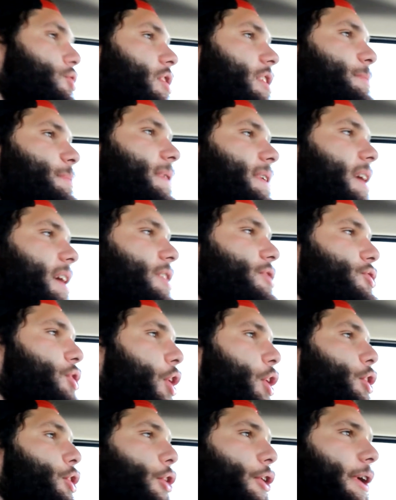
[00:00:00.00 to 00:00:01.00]
Just because
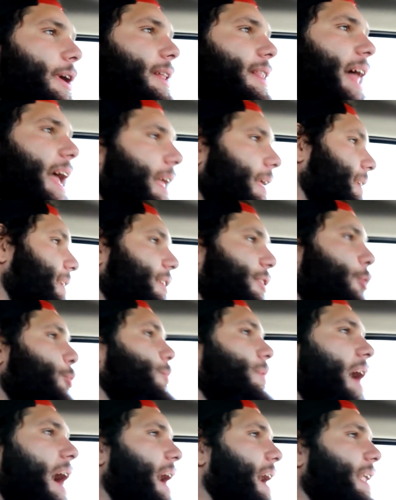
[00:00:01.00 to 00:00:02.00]
you're like
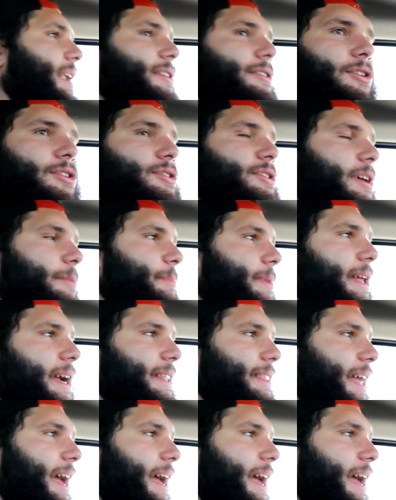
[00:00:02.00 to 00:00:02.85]
united or something like